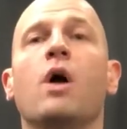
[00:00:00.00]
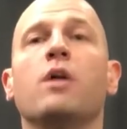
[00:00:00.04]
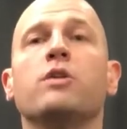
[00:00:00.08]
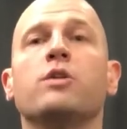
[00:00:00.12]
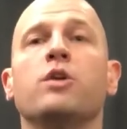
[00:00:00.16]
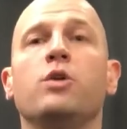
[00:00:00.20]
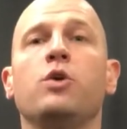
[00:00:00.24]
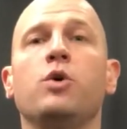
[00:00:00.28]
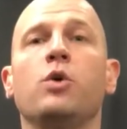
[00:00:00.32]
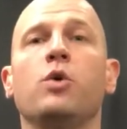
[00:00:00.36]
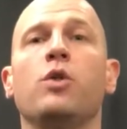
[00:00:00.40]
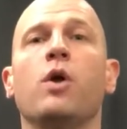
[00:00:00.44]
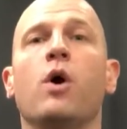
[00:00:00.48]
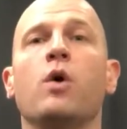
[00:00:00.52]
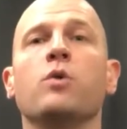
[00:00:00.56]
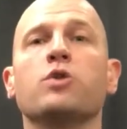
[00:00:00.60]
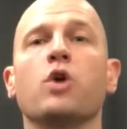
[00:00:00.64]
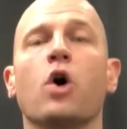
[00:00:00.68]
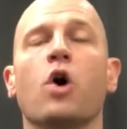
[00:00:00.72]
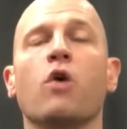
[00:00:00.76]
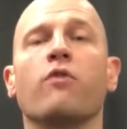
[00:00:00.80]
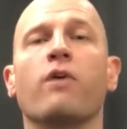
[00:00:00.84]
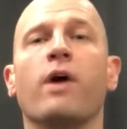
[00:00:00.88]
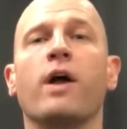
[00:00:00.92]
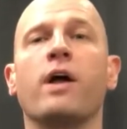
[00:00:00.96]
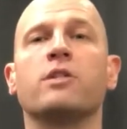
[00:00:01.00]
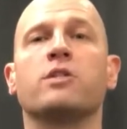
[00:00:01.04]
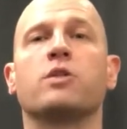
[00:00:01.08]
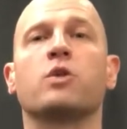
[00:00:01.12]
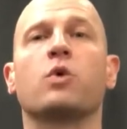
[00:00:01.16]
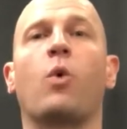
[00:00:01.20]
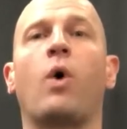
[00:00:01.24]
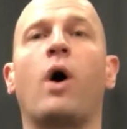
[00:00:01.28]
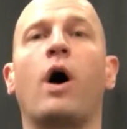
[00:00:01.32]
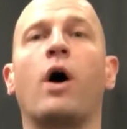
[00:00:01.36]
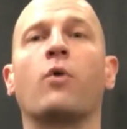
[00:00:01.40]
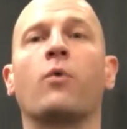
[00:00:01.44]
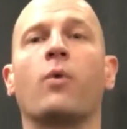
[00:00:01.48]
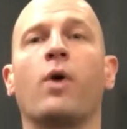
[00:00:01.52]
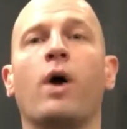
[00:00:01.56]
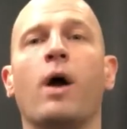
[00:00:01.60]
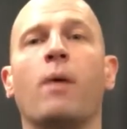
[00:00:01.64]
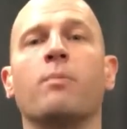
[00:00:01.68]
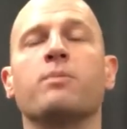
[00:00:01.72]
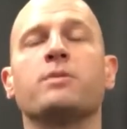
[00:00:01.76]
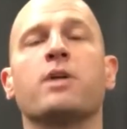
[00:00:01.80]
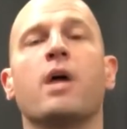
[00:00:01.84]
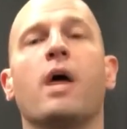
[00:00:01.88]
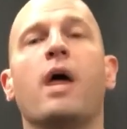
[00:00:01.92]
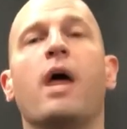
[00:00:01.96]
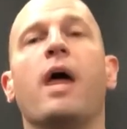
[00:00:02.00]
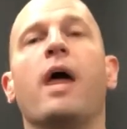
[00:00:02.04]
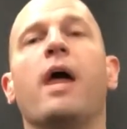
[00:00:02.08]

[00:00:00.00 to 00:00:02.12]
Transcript: to do those overhead squat reps,